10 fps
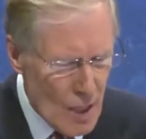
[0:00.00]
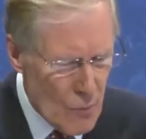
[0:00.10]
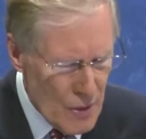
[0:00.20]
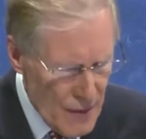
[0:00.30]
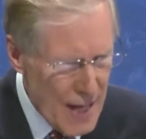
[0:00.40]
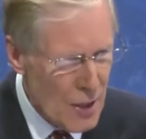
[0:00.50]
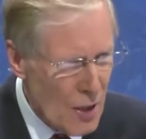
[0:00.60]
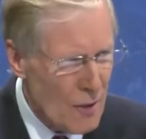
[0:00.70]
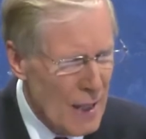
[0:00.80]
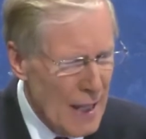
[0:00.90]
We thank
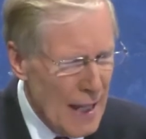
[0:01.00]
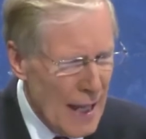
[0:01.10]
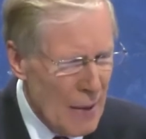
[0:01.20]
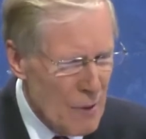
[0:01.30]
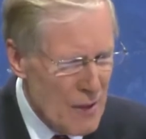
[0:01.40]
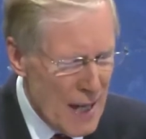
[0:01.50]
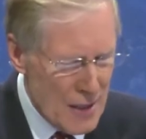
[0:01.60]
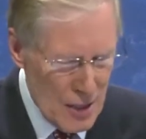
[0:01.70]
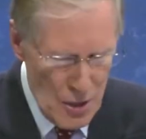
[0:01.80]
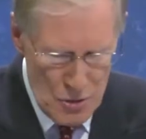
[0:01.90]
her, and we
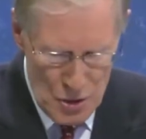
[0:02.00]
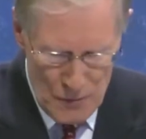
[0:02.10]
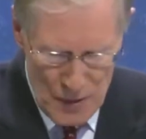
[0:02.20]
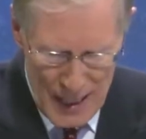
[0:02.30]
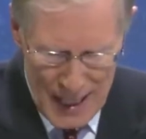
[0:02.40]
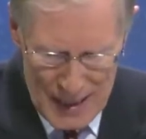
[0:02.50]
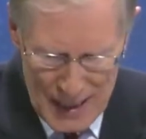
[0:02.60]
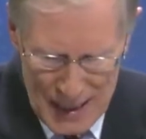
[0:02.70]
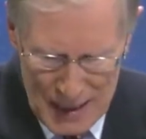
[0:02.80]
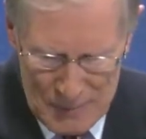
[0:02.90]
thank the coach over at
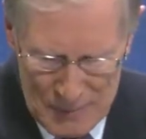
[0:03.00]
uh,